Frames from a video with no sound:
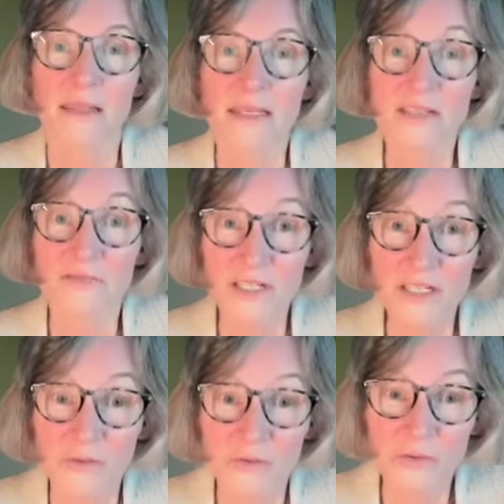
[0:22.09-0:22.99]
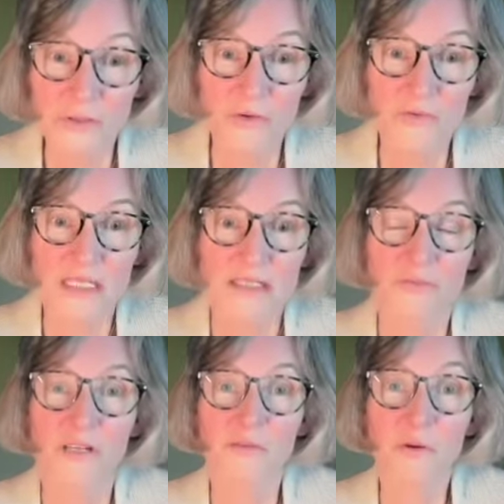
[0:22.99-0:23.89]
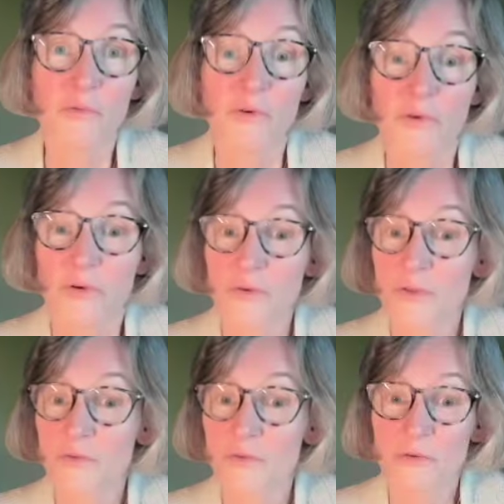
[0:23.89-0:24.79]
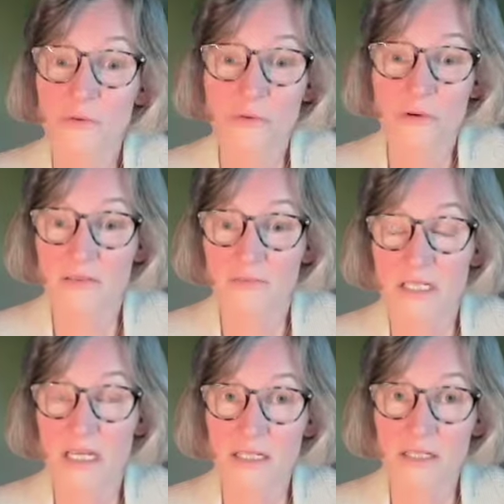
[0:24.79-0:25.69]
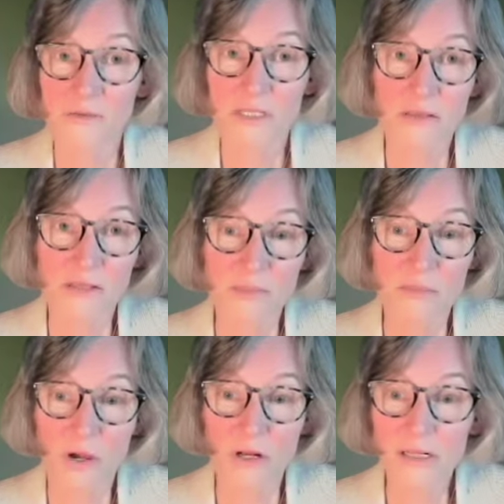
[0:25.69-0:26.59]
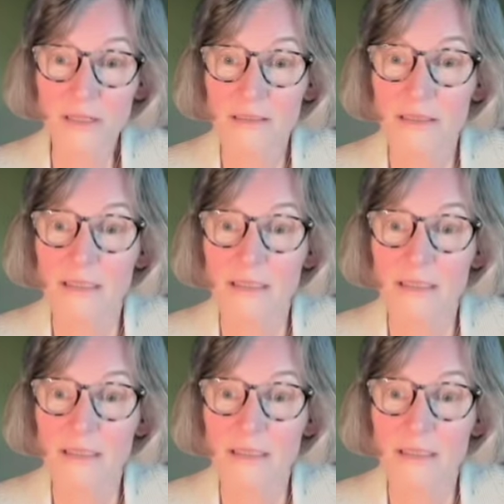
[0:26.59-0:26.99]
This video serves as a review for those of you who have started using this model